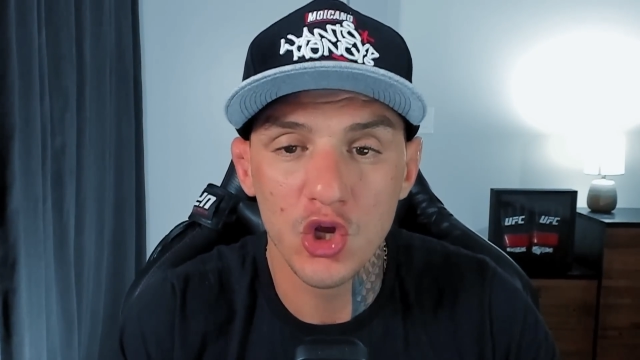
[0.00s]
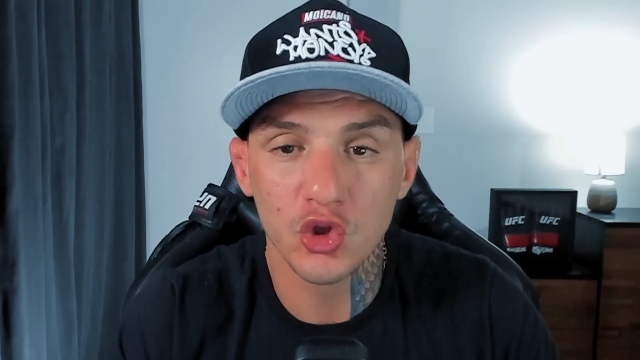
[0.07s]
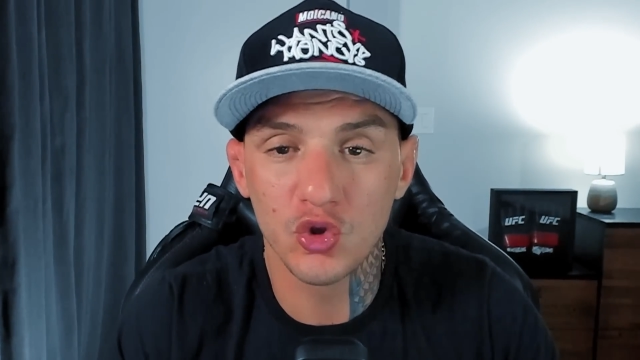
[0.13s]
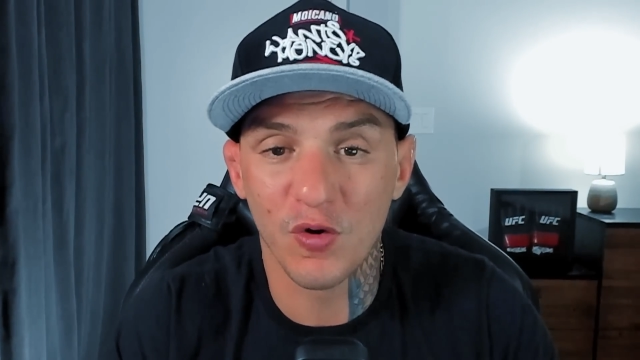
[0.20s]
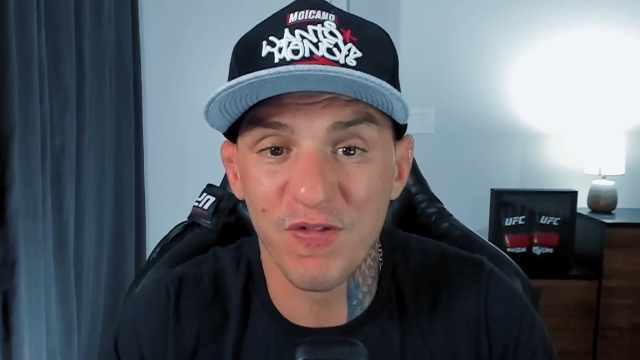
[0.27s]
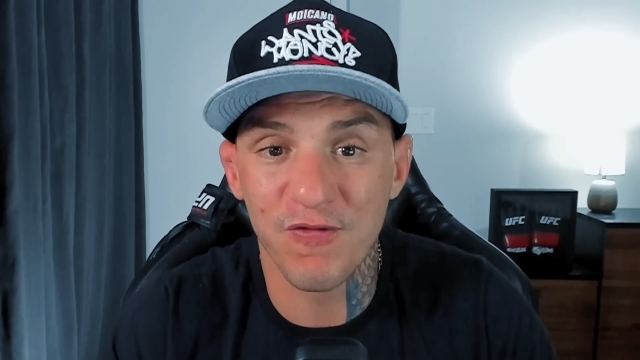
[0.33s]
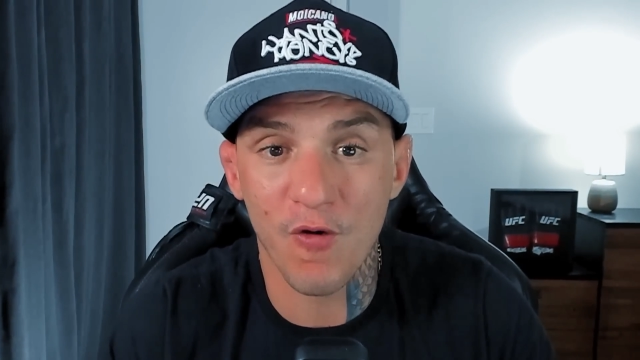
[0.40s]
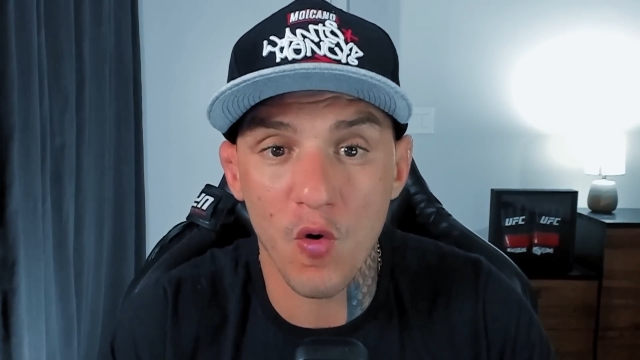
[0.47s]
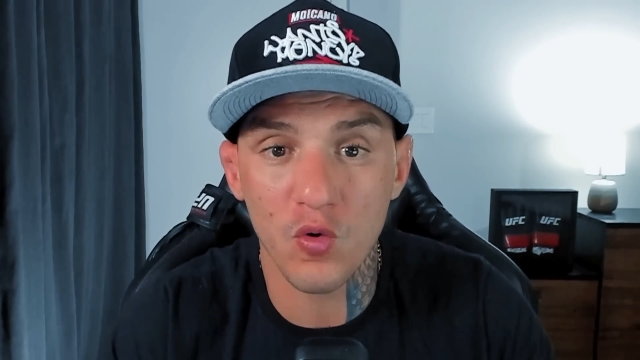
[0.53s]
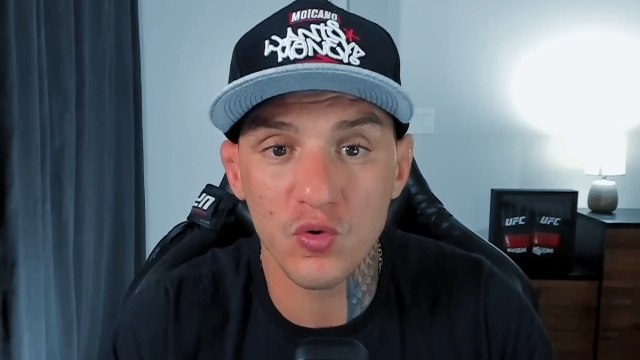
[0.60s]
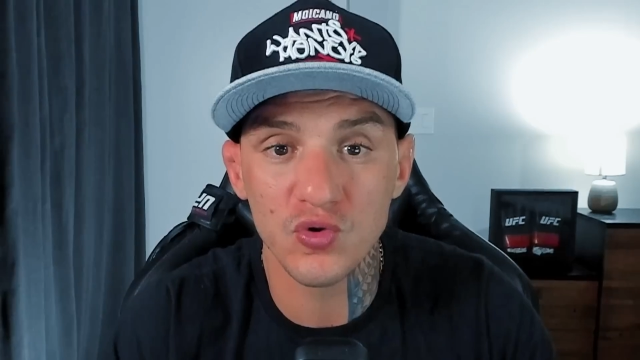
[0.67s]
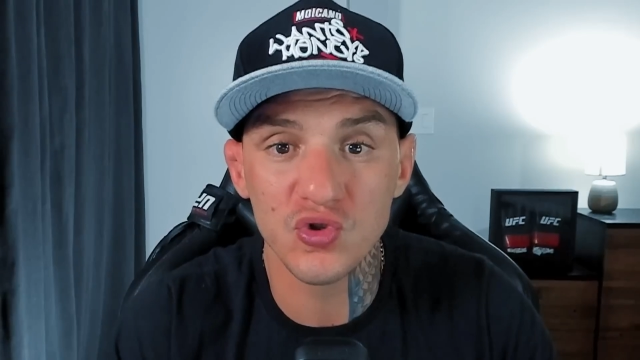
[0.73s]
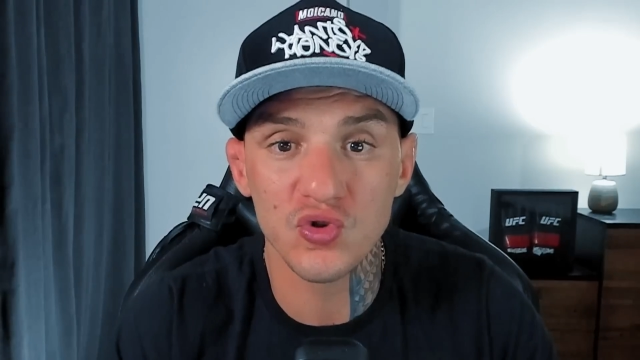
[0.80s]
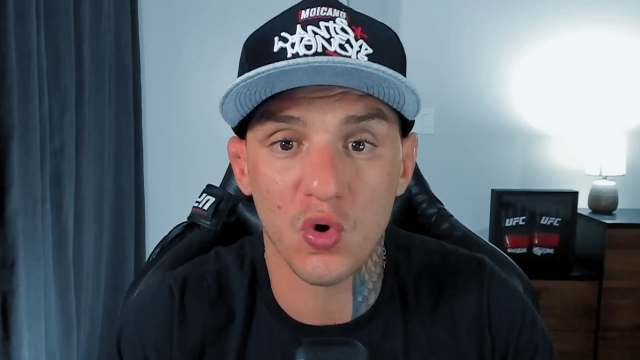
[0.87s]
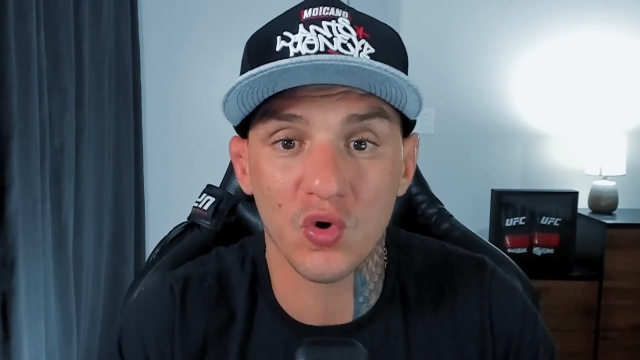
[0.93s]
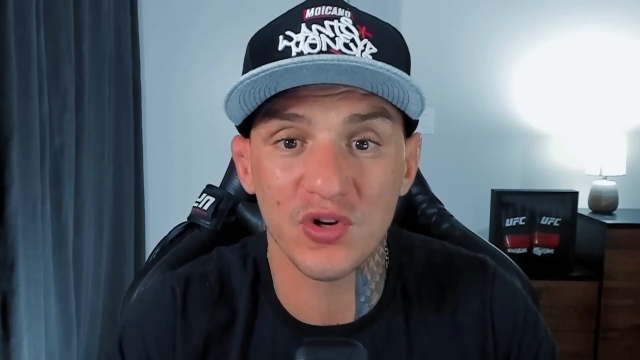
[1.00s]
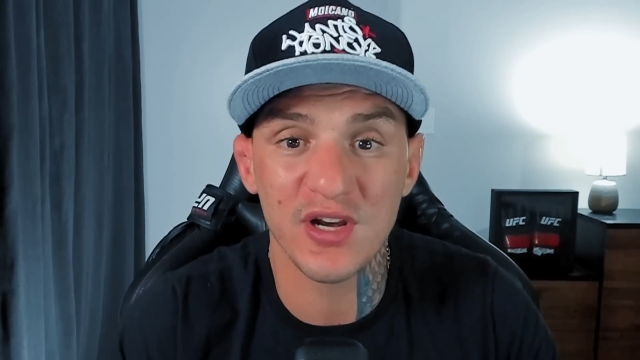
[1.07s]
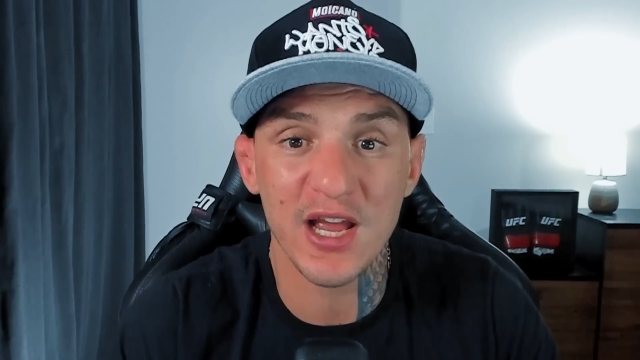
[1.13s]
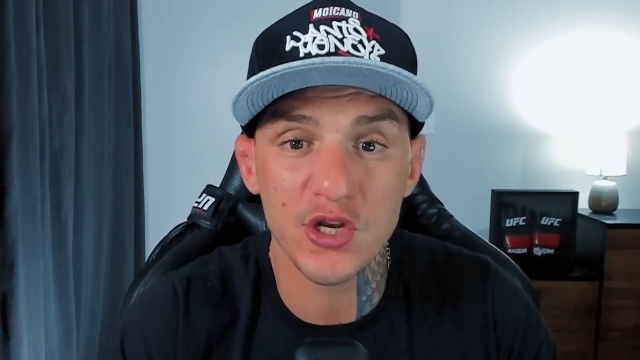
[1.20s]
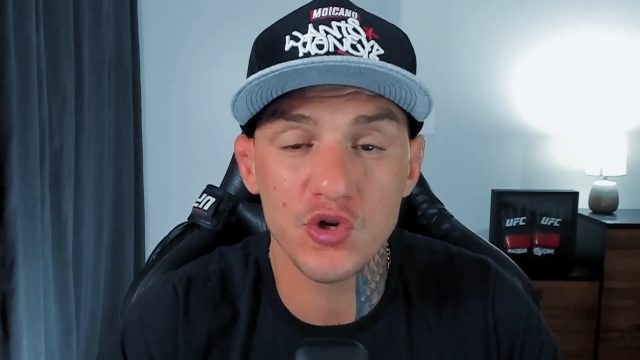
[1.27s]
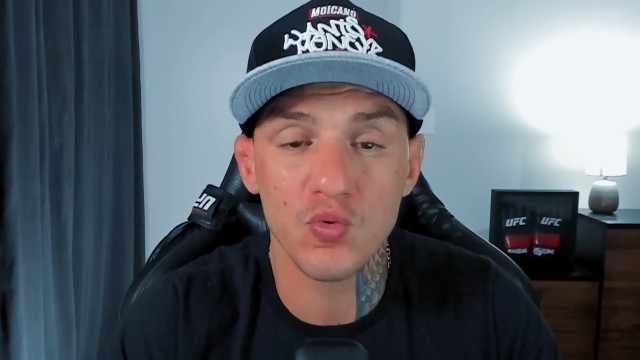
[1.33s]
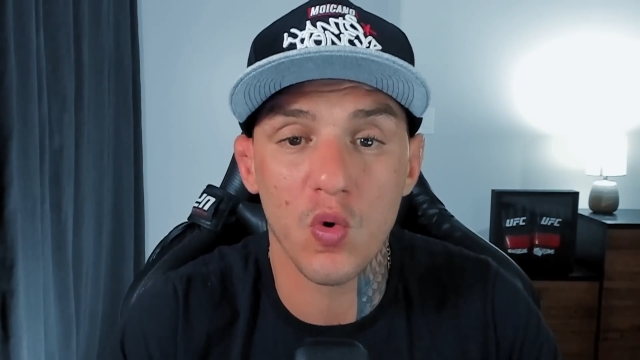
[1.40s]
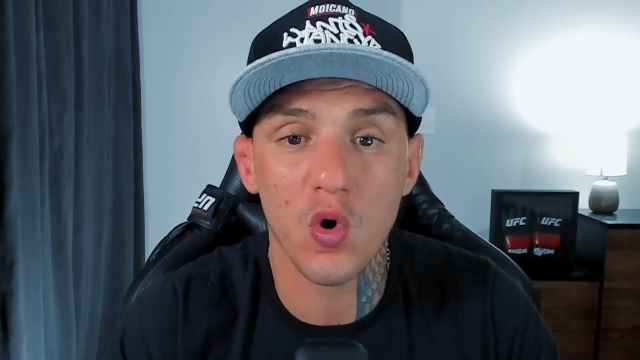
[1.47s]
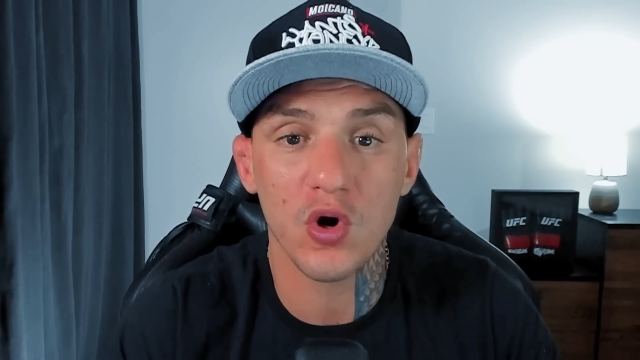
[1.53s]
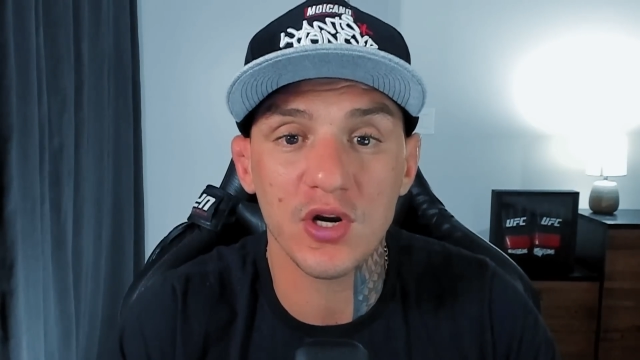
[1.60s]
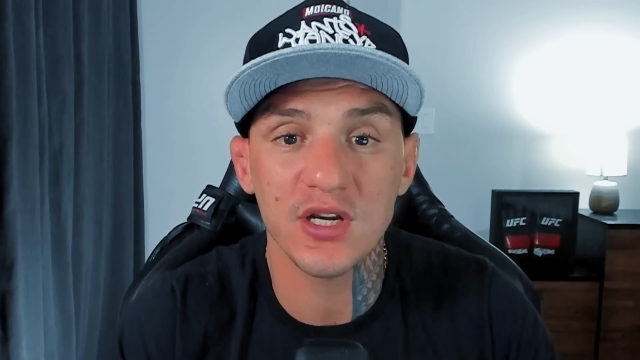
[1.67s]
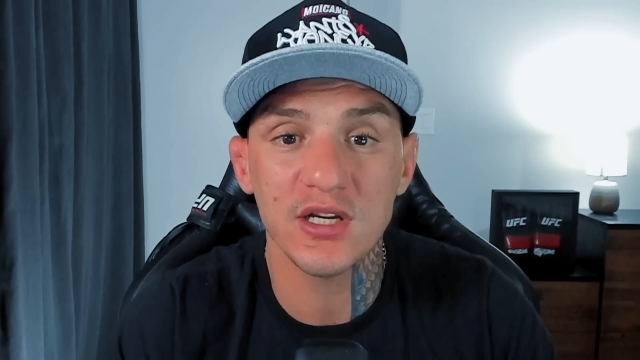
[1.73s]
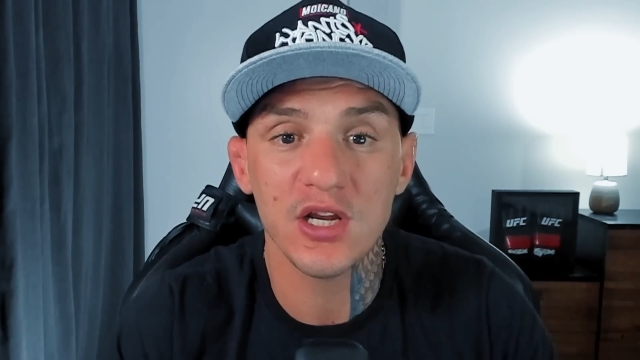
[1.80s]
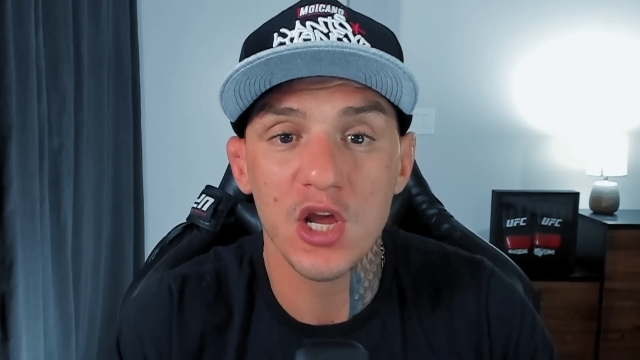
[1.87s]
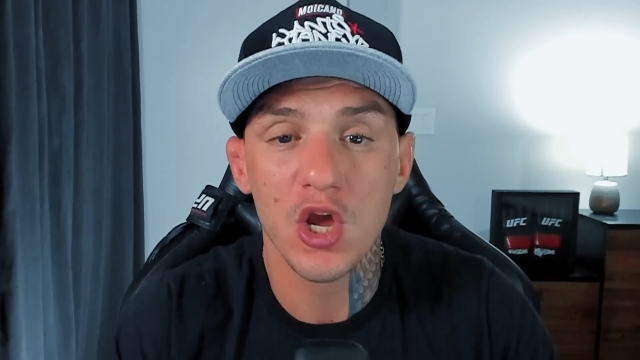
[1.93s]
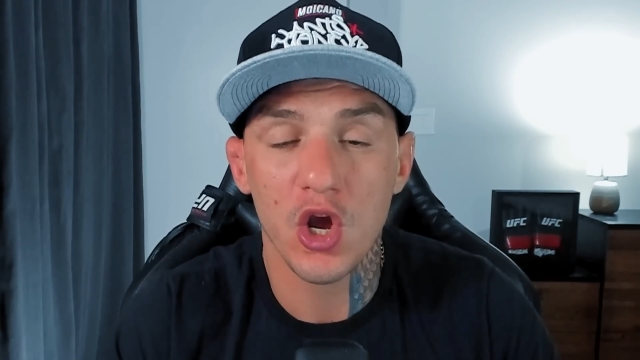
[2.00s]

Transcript: to focus on networking